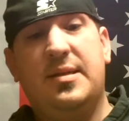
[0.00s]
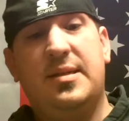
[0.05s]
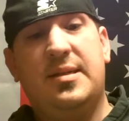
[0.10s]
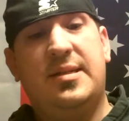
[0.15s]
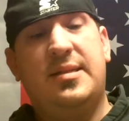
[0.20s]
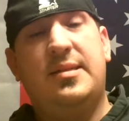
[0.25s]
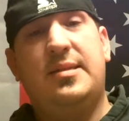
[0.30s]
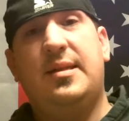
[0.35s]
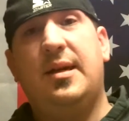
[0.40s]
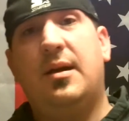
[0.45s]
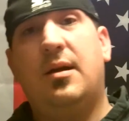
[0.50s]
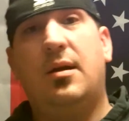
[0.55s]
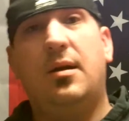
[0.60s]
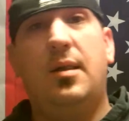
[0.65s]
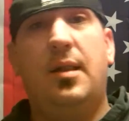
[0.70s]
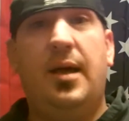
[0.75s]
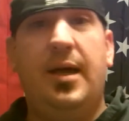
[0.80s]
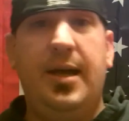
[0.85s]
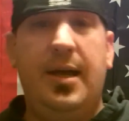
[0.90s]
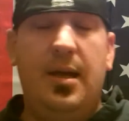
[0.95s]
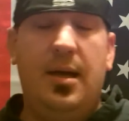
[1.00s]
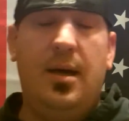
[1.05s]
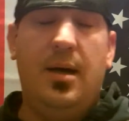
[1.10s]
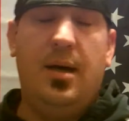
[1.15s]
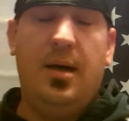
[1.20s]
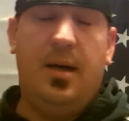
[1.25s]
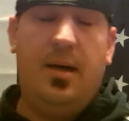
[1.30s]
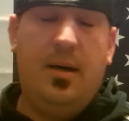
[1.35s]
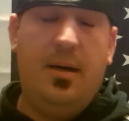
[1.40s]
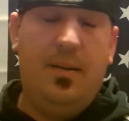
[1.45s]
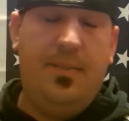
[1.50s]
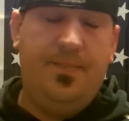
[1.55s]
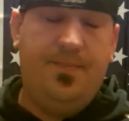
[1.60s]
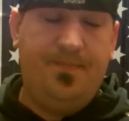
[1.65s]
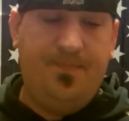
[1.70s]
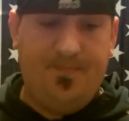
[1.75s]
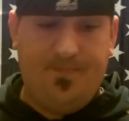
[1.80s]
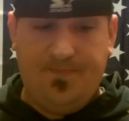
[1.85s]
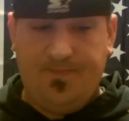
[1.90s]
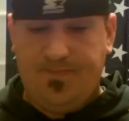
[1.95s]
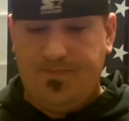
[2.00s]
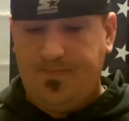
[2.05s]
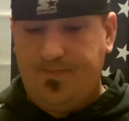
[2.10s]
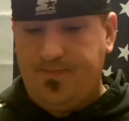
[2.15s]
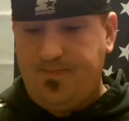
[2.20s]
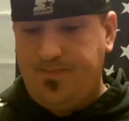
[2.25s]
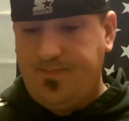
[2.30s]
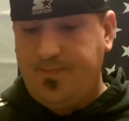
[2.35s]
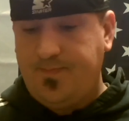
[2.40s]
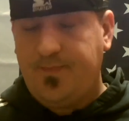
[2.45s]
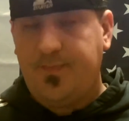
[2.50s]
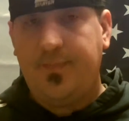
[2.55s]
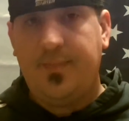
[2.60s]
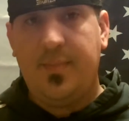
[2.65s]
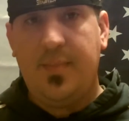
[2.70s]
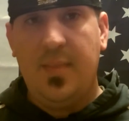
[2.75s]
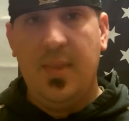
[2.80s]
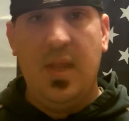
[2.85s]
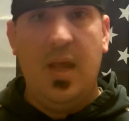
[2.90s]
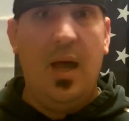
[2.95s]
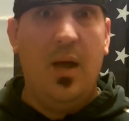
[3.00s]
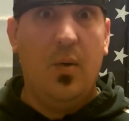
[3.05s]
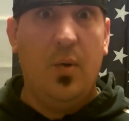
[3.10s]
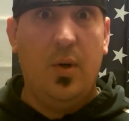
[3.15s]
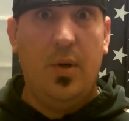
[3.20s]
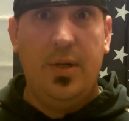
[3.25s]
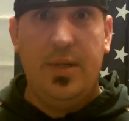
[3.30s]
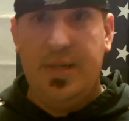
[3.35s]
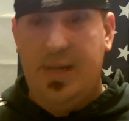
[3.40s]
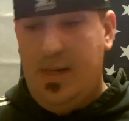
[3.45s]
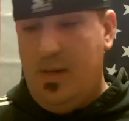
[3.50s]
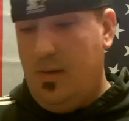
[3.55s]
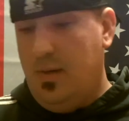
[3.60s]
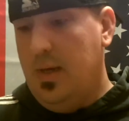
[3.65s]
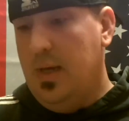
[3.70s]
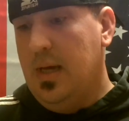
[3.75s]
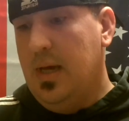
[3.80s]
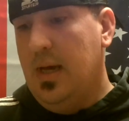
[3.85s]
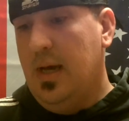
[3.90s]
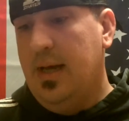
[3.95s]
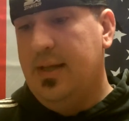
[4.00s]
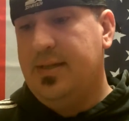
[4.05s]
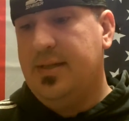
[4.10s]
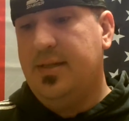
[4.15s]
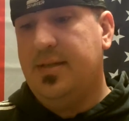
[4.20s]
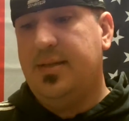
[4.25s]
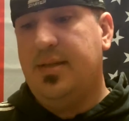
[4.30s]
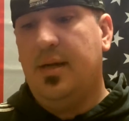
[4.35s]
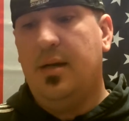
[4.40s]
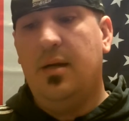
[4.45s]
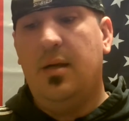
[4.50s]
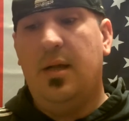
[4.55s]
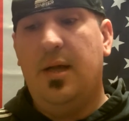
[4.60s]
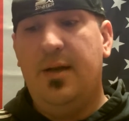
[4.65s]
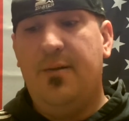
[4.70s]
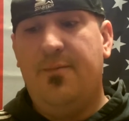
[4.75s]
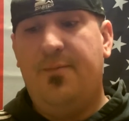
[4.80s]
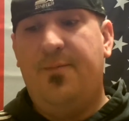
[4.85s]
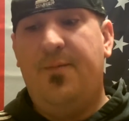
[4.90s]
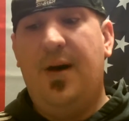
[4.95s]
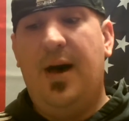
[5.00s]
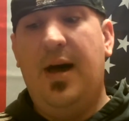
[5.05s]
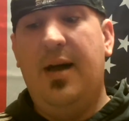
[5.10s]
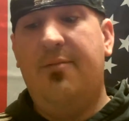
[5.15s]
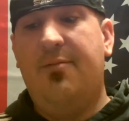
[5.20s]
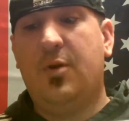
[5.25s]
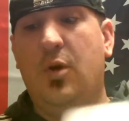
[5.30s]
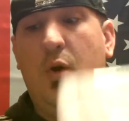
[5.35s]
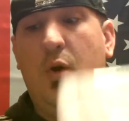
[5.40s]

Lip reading: a Sterilite, I wrote it down. It's a Sterilite 5